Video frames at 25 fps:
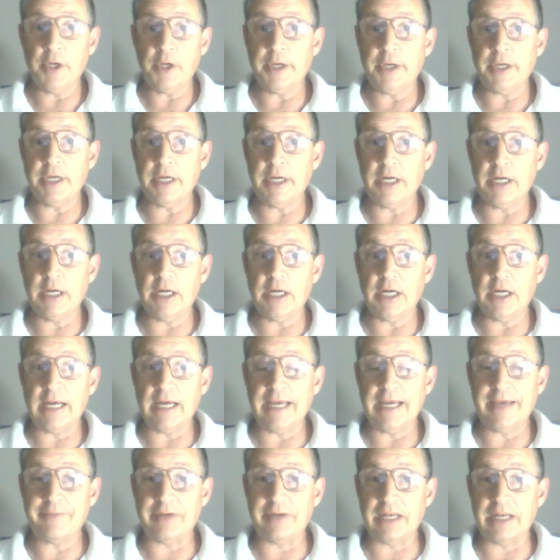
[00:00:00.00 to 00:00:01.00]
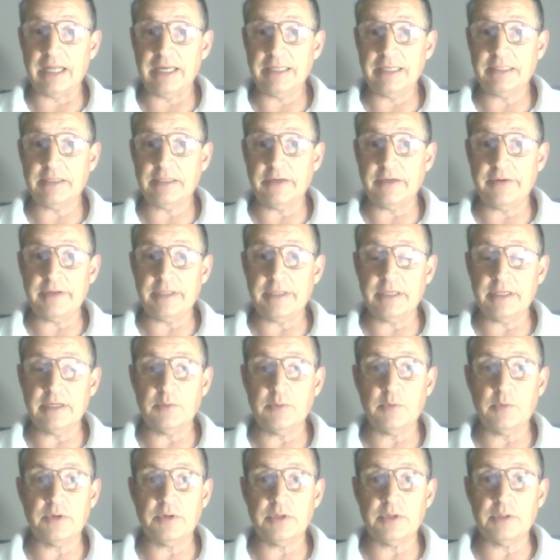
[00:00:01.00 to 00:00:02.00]
Uh, I have a light going here.
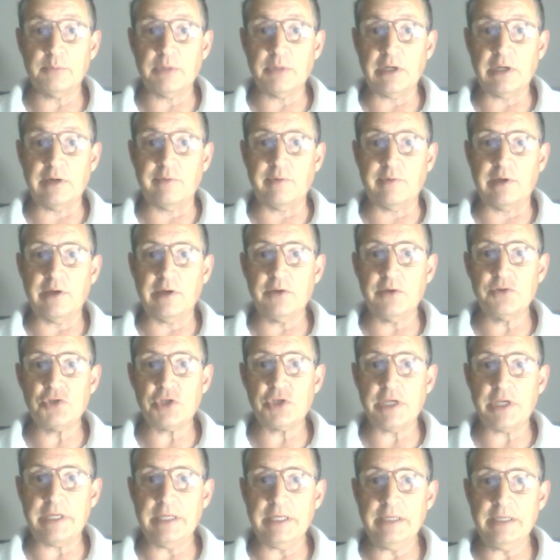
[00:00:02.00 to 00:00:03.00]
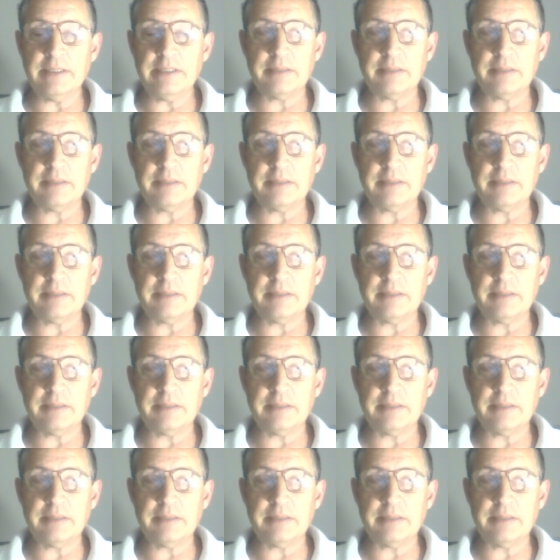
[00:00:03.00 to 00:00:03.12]
We're in the middle of load shedding.